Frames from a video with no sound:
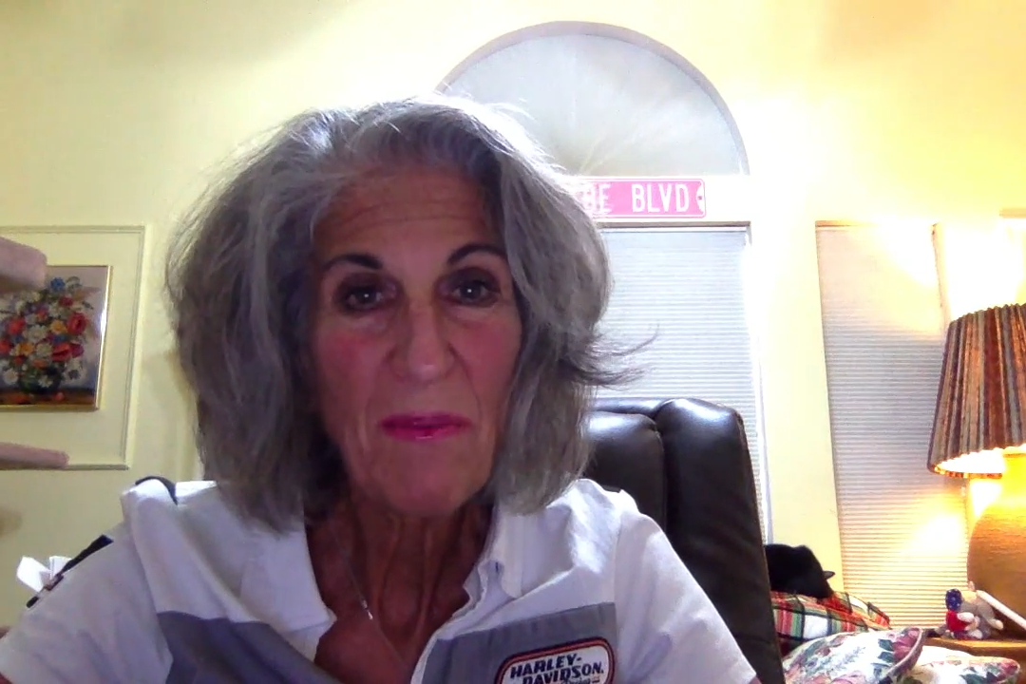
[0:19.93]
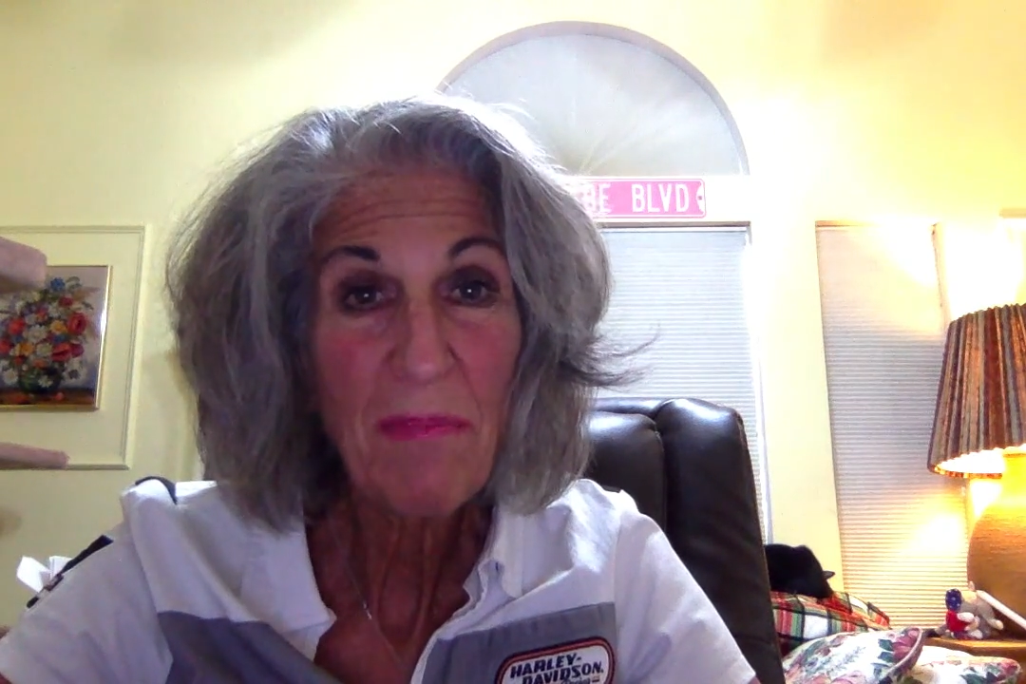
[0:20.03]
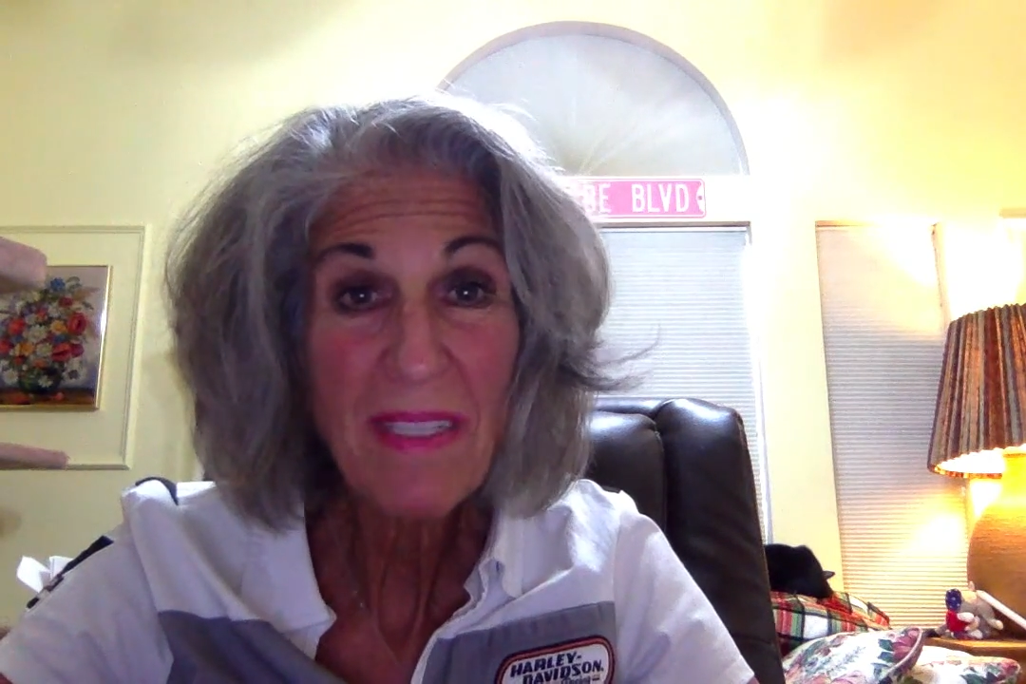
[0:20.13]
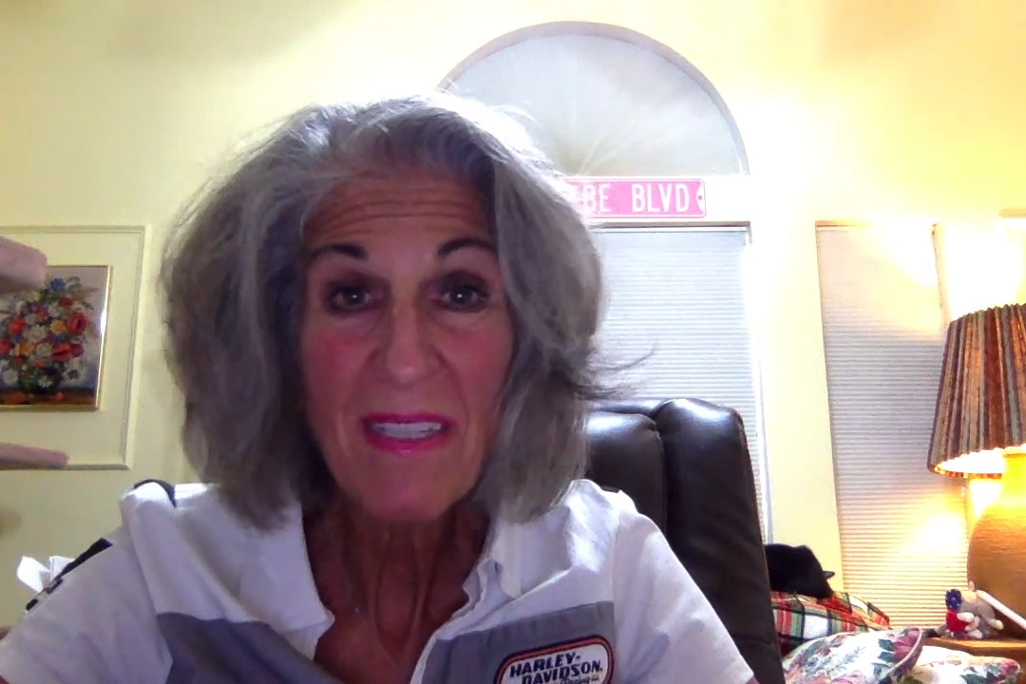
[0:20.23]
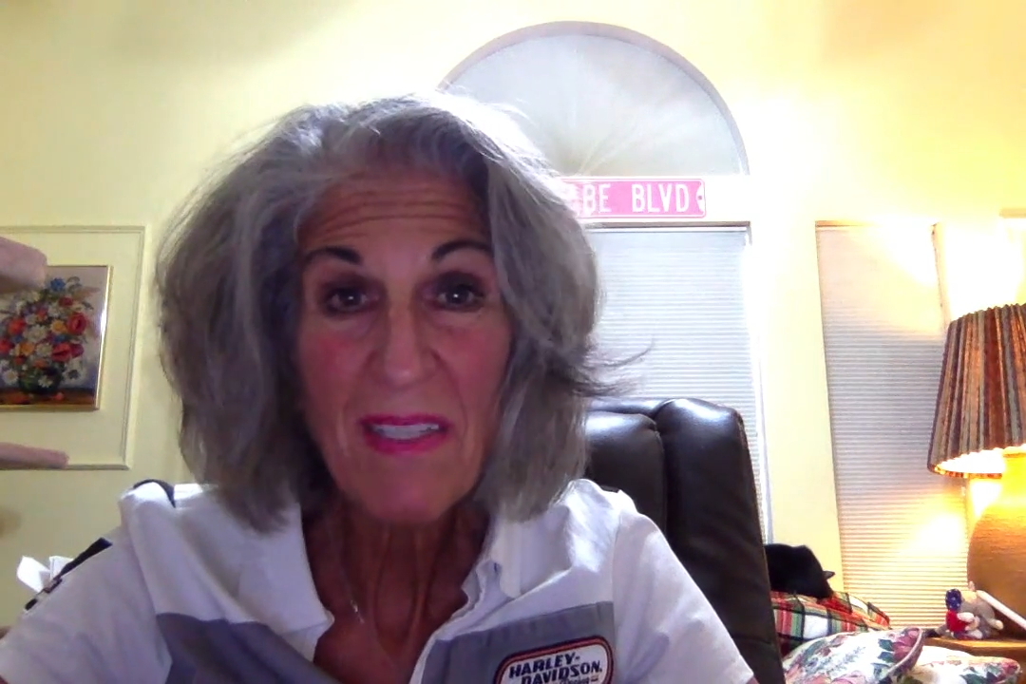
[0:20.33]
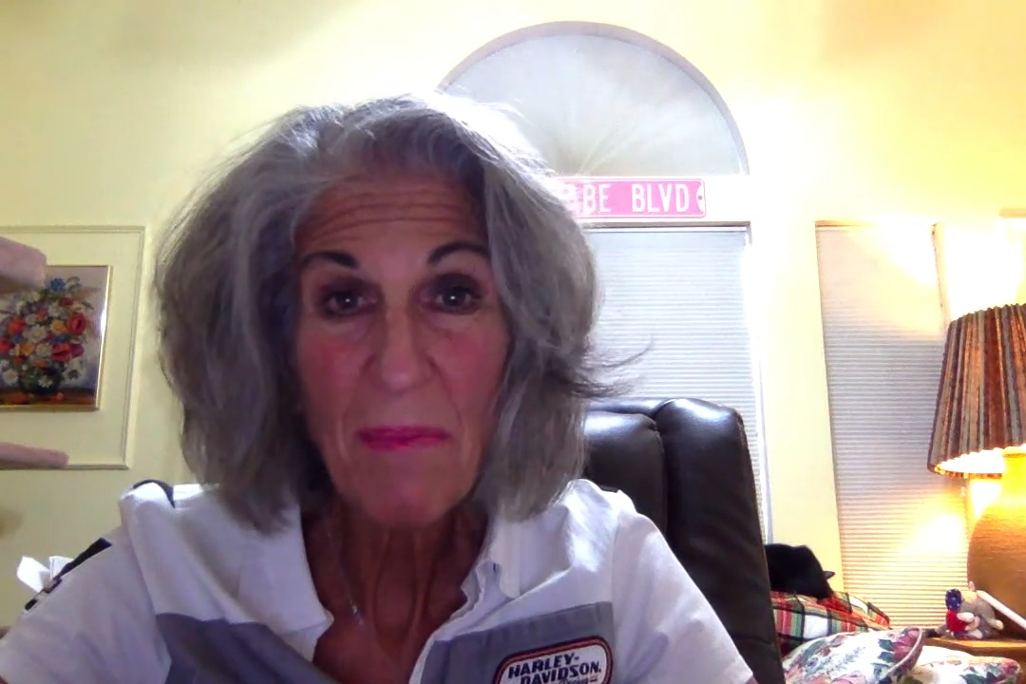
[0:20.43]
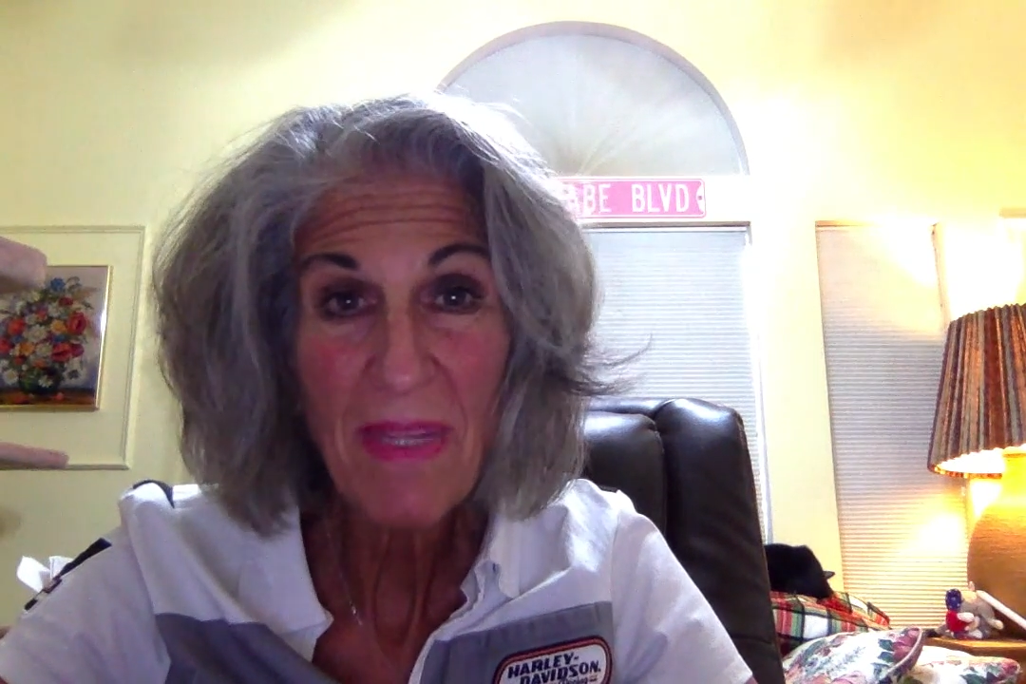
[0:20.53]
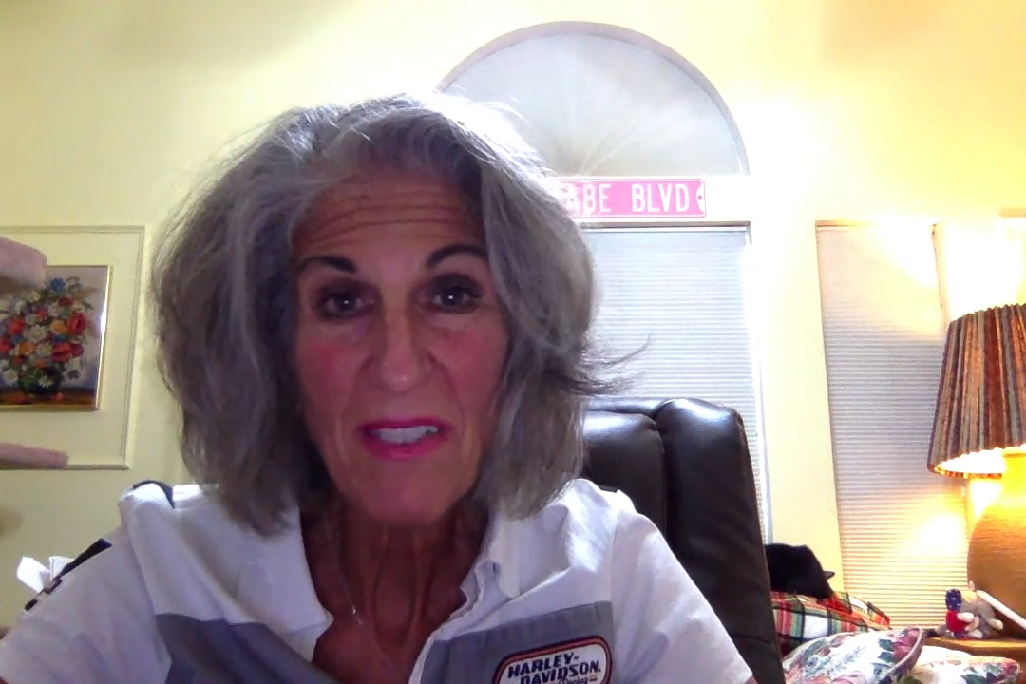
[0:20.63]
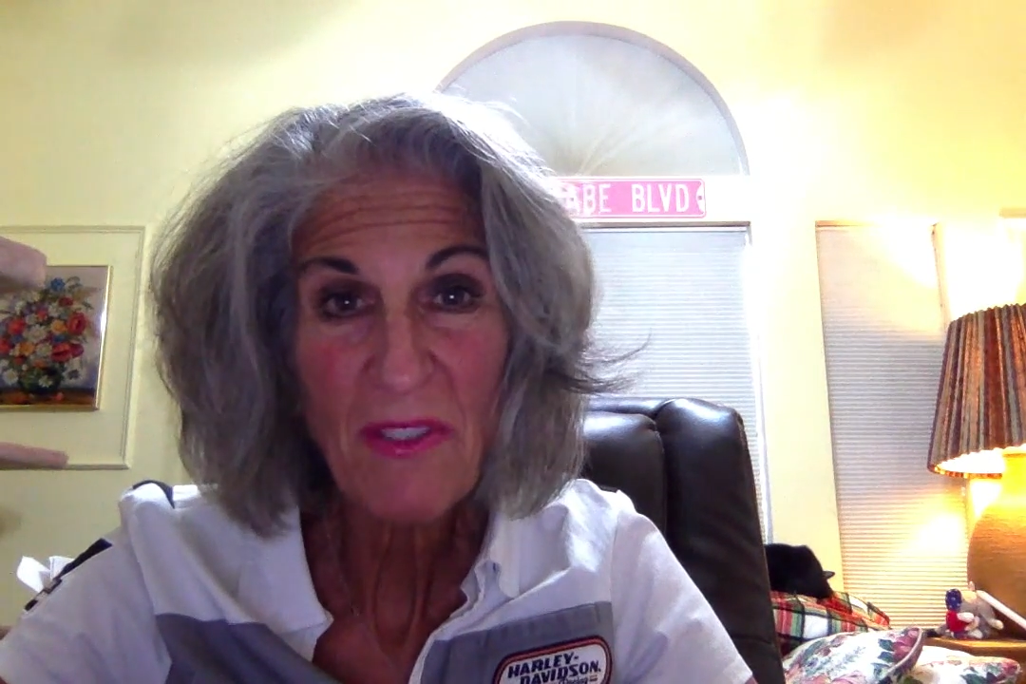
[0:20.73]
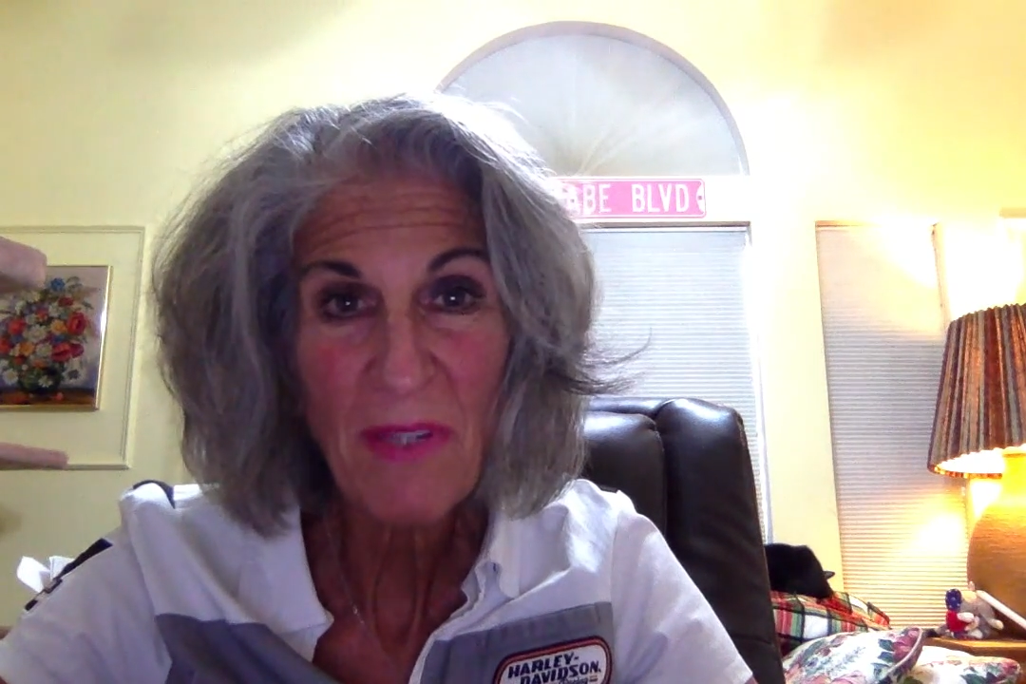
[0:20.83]
Business
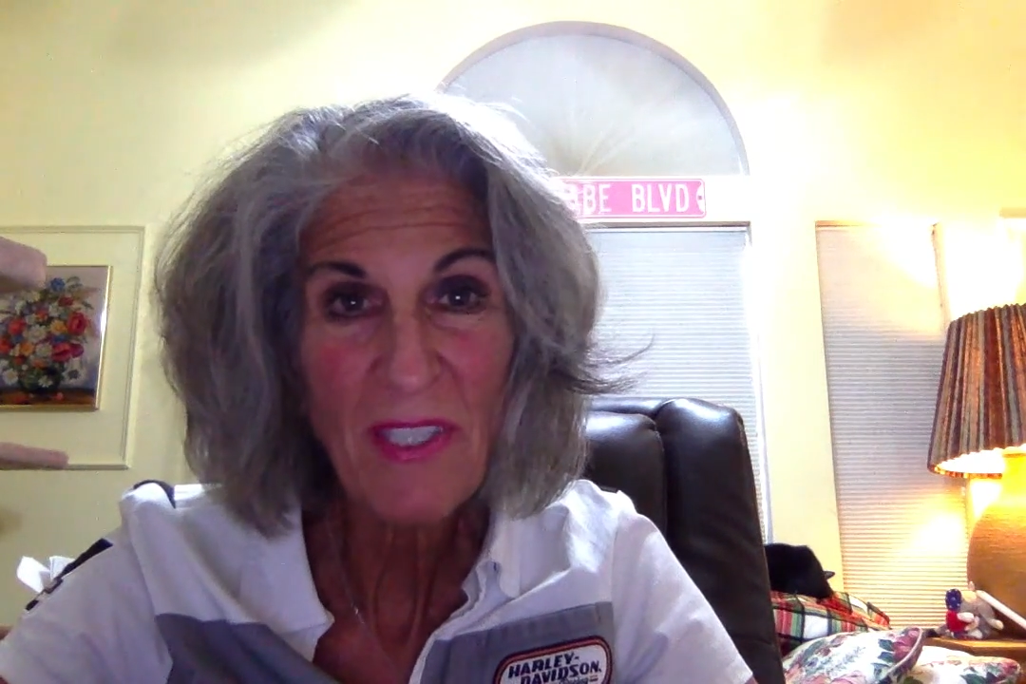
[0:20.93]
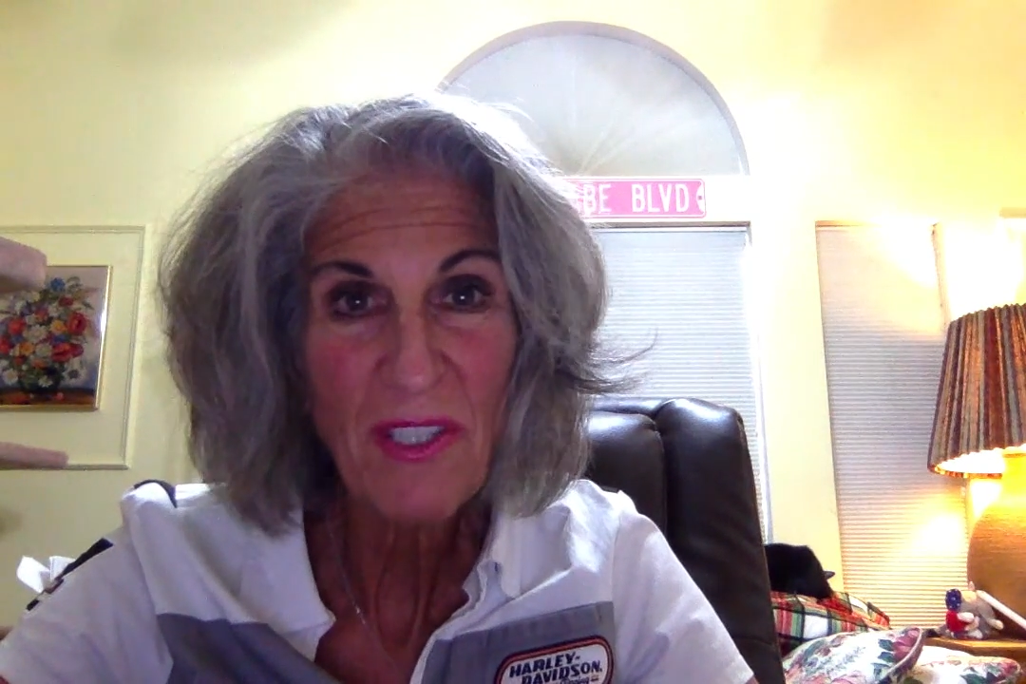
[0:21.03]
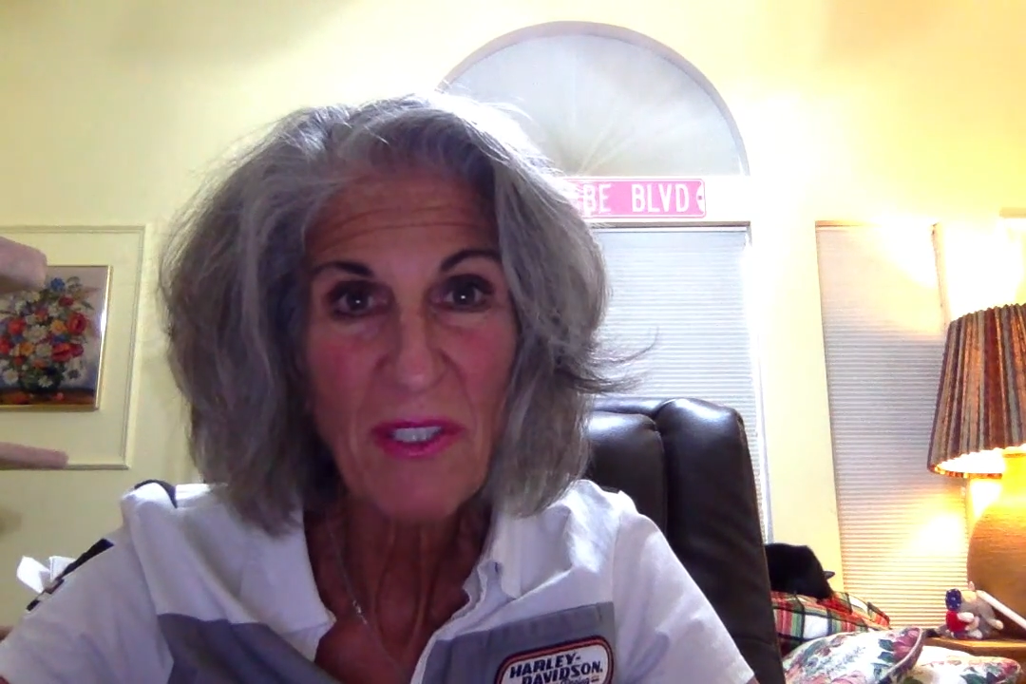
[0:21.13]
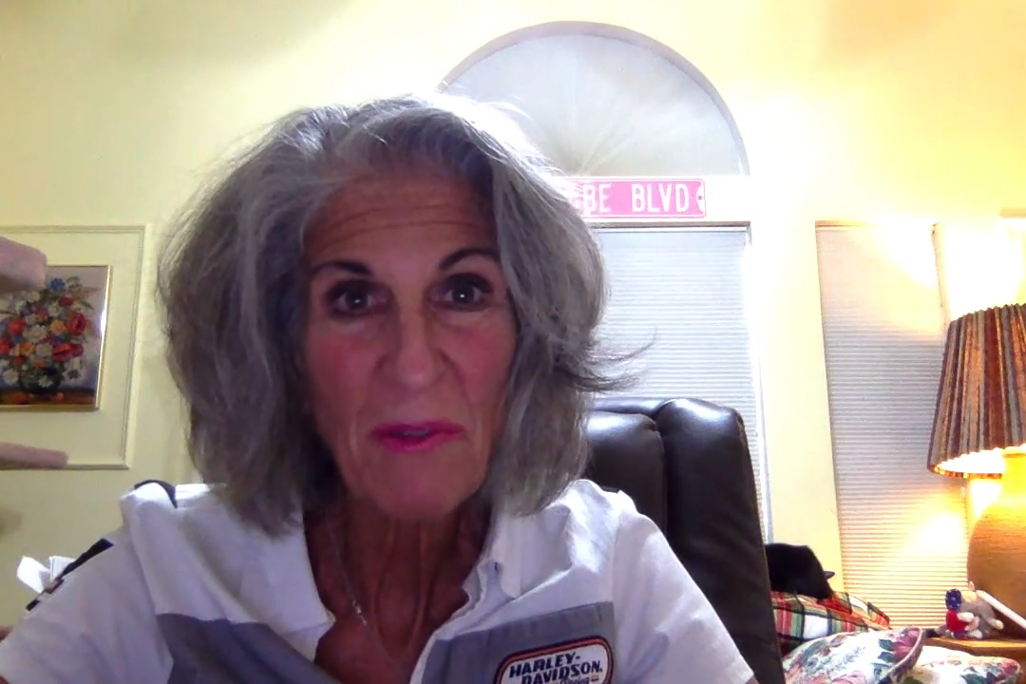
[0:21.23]
Administration